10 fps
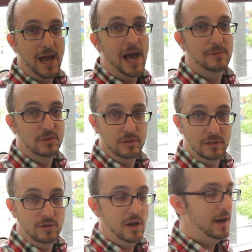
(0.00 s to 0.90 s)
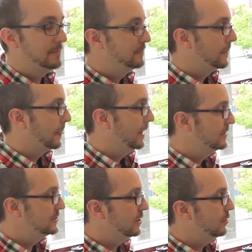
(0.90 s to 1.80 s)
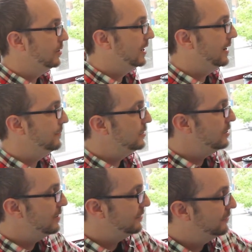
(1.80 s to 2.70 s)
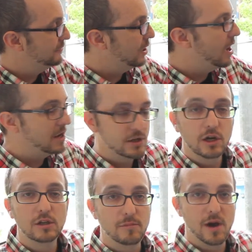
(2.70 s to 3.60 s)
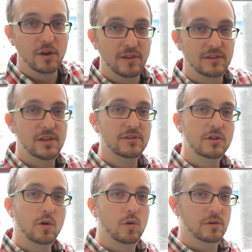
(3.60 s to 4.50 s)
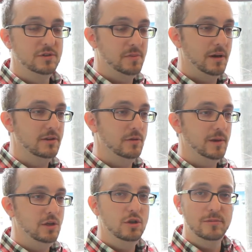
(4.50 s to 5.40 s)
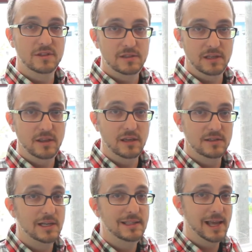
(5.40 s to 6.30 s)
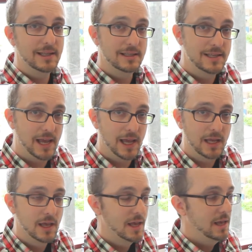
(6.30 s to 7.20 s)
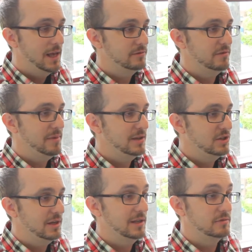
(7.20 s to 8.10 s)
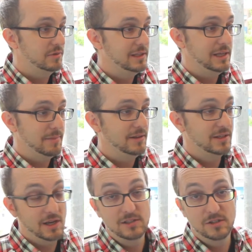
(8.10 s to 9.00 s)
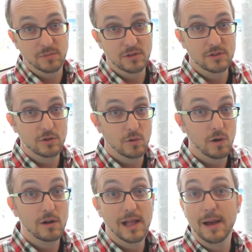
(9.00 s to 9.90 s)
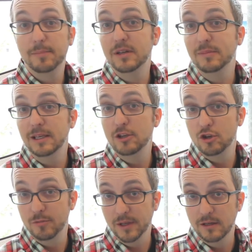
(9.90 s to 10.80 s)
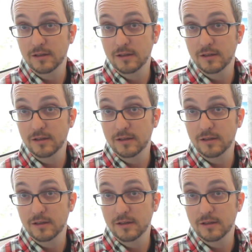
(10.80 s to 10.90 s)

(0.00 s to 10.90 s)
absolutely do not. So you have a flawed color model that doesn't correspond to the way humans see things. And at the end of the day, as we mentioned, it's really about the customers who all happen to be human